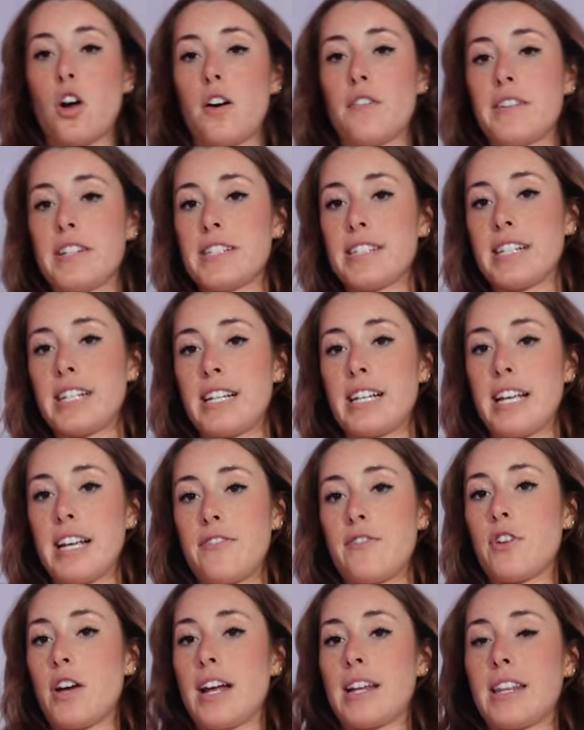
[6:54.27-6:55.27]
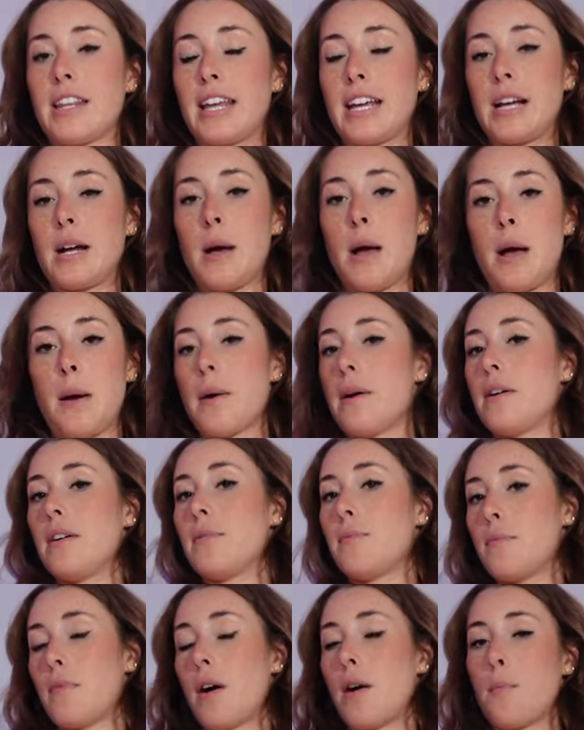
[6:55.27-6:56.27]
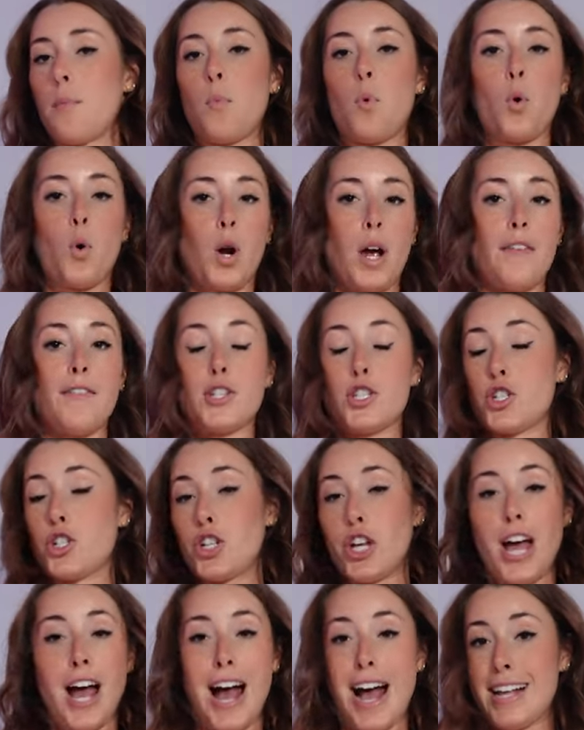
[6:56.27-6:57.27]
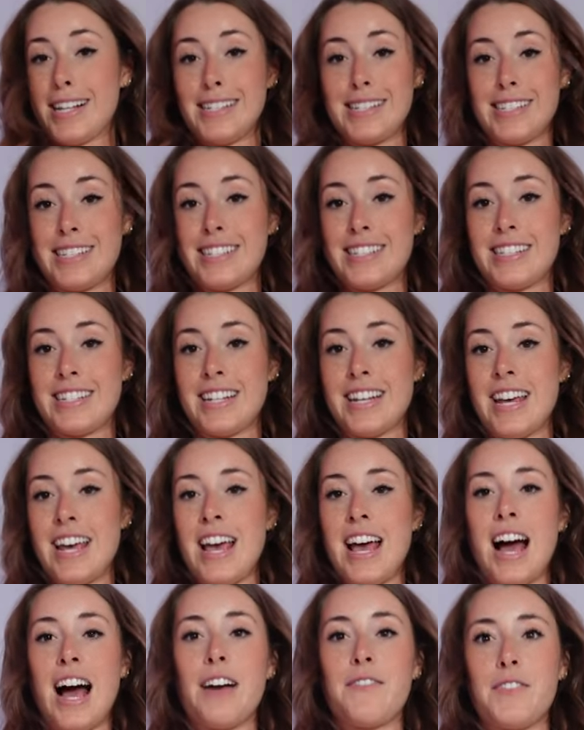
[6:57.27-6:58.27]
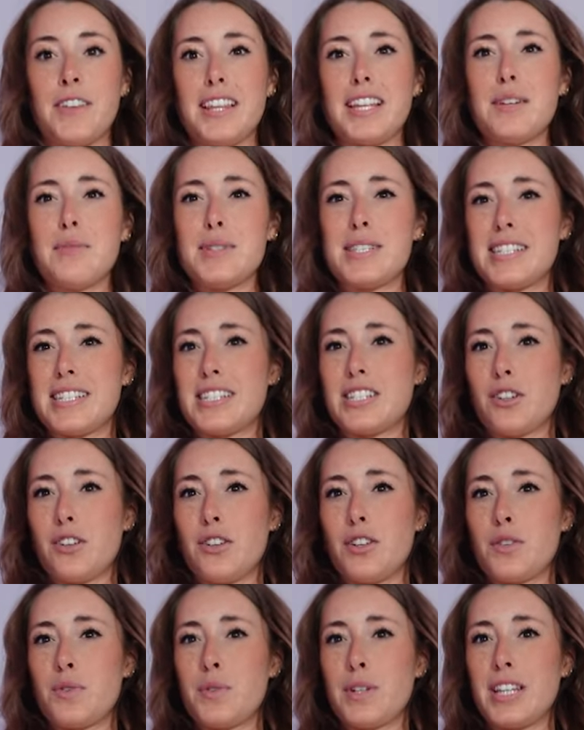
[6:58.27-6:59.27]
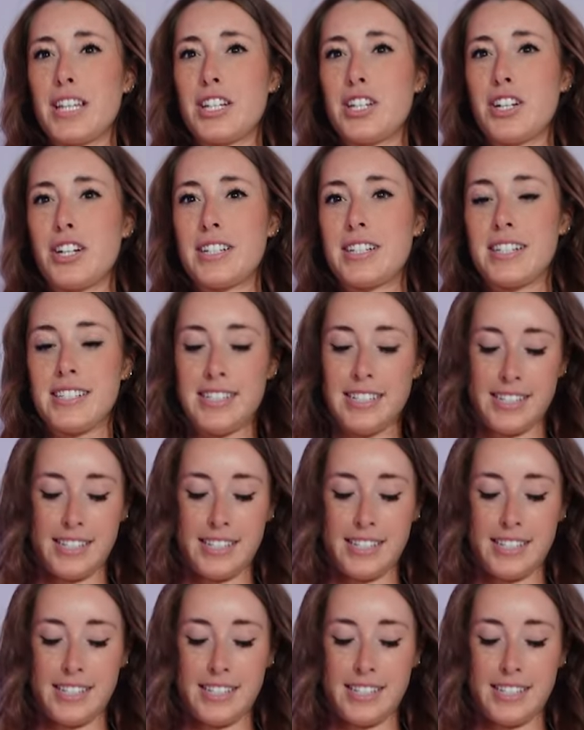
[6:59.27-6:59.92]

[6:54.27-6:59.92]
Obviously, if you have like more of a chest, I feel like it would still look really good because